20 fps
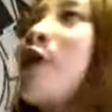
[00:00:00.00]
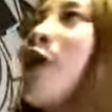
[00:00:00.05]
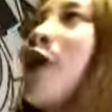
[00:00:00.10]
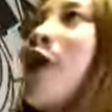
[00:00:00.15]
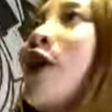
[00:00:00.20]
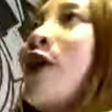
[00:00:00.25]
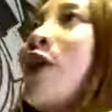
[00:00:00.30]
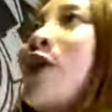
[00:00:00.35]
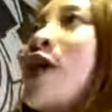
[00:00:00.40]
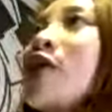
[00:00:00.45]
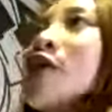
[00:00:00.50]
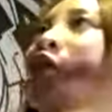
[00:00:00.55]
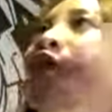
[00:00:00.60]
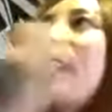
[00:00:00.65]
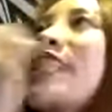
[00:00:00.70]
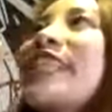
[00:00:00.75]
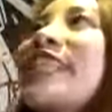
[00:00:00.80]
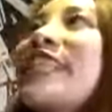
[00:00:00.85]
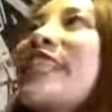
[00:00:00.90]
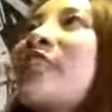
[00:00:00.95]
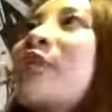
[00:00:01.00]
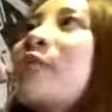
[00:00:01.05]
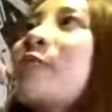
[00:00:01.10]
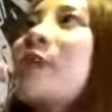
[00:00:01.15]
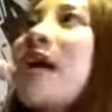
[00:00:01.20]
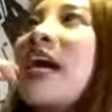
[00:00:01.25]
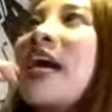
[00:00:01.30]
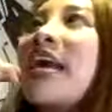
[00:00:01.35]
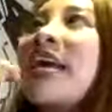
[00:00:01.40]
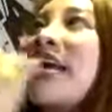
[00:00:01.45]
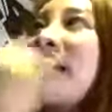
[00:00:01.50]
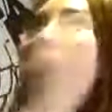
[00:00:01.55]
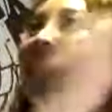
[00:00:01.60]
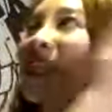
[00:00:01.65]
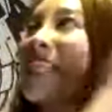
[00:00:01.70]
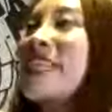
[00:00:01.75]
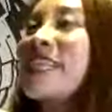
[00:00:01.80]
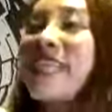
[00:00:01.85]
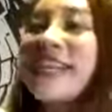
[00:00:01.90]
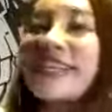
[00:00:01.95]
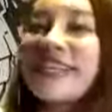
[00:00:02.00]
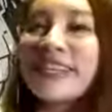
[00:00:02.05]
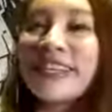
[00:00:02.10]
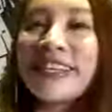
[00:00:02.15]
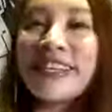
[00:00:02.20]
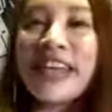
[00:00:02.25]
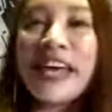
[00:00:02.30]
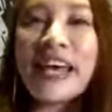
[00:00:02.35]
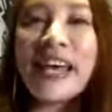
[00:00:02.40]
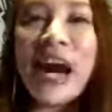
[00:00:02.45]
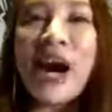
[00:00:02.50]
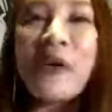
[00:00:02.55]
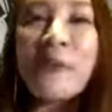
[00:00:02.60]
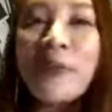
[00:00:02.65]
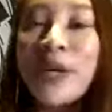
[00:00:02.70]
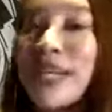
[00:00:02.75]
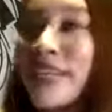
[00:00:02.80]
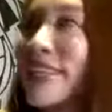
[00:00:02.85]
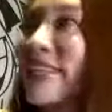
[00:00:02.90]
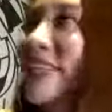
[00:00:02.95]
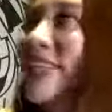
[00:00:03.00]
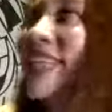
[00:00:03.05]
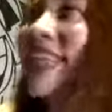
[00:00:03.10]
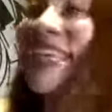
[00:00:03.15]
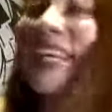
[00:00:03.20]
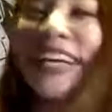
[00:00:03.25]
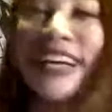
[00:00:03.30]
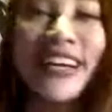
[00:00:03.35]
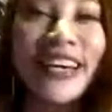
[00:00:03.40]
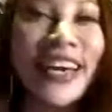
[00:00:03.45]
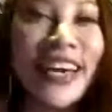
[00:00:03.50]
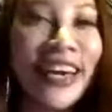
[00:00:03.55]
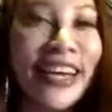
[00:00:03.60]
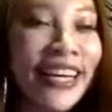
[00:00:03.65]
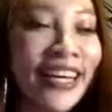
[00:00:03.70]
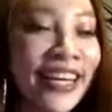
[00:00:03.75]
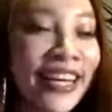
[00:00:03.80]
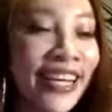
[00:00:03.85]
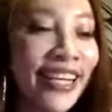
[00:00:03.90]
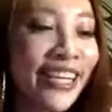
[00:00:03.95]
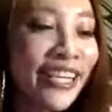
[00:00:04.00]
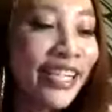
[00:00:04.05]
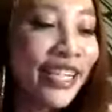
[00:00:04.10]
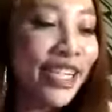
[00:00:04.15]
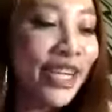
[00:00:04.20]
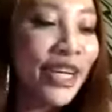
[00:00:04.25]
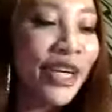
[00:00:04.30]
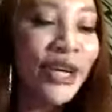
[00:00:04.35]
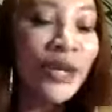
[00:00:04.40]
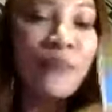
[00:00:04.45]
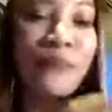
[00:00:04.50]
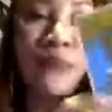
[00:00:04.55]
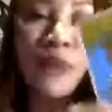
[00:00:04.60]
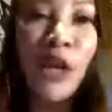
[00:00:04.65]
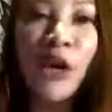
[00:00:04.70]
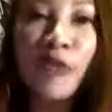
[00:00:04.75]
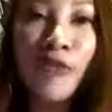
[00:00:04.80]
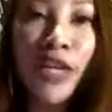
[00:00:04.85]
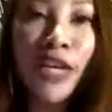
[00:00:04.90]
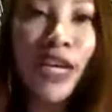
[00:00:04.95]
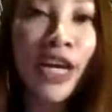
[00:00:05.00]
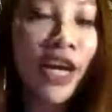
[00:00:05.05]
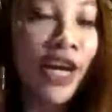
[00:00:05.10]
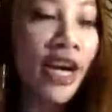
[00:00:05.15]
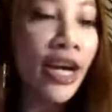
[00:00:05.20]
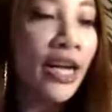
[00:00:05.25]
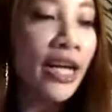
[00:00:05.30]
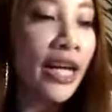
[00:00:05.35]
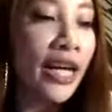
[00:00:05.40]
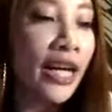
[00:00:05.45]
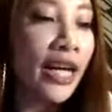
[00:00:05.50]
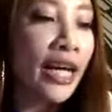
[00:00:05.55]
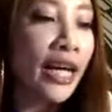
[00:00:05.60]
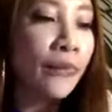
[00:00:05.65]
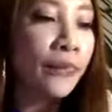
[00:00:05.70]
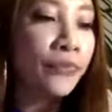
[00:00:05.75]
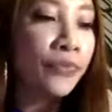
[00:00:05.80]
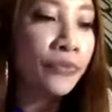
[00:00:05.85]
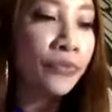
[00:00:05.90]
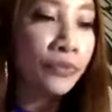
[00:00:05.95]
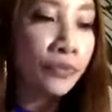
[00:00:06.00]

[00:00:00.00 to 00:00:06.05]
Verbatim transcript: your no, question no, no, no, to my no, no, assistant, no, no, no. Carmen. Okay, so over here, um,